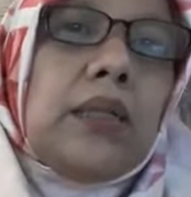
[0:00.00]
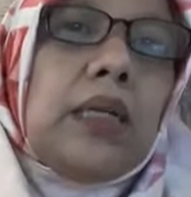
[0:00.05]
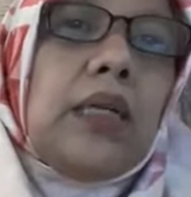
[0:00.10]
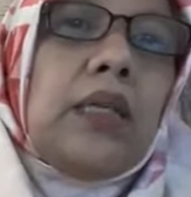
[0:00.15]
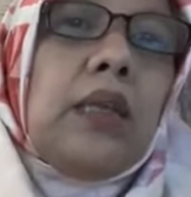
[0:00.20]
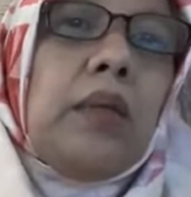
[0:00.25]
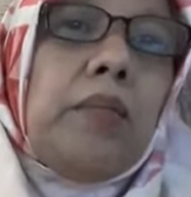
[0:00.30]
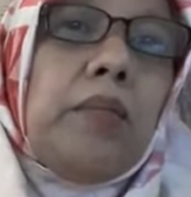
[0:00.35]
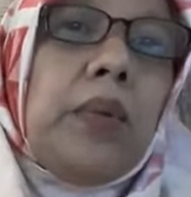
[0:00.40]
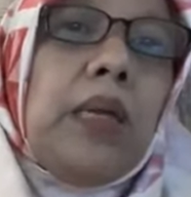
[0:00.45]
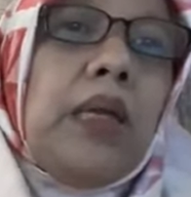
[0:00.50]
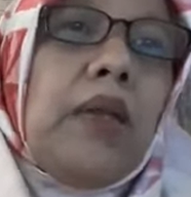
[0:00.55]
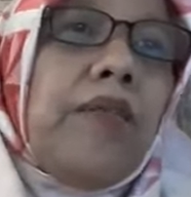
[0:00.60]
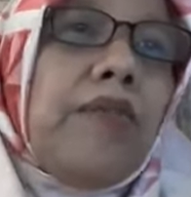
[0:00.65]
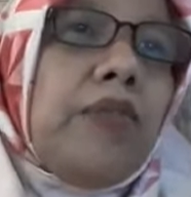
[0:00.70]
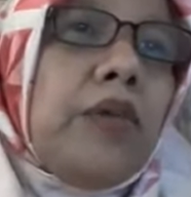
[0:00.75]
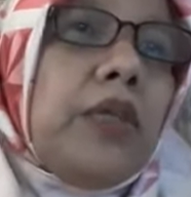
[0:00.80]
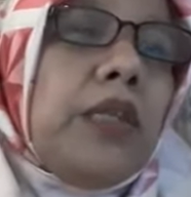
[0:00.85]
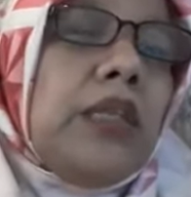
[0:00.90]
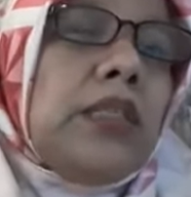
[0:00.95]
The mean
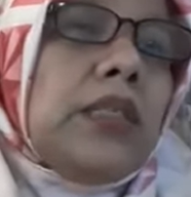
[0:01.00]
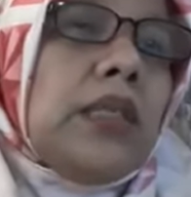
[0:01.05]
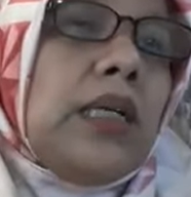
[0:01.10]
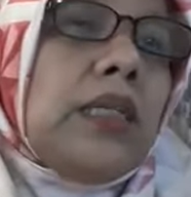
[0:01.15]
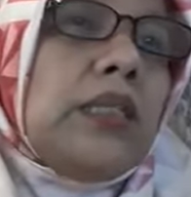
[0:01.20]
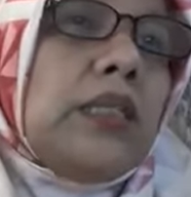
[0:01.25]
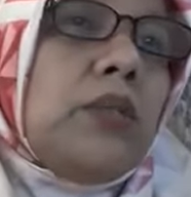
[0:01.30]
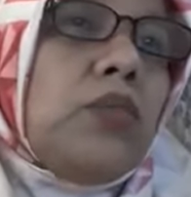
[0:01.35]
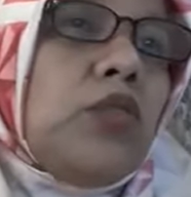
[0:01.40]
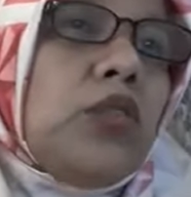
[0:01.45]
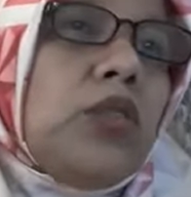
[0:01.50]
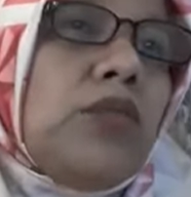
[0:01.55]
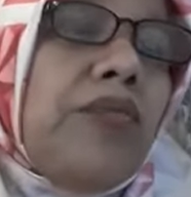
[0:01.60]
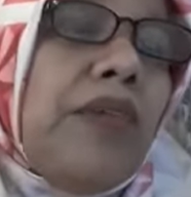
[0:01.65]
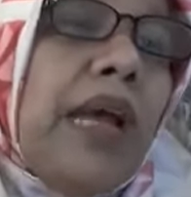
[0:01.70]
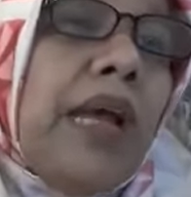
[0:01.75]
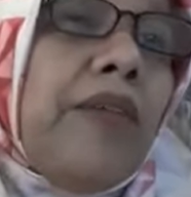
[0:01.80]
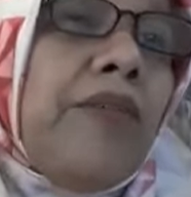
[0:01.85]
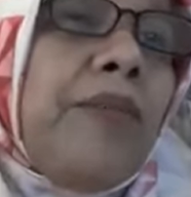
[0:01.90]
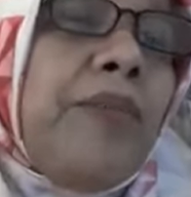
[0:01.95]
for this item was
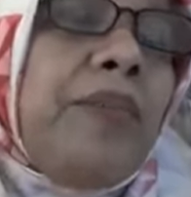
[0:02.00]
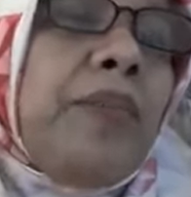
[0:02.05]
5.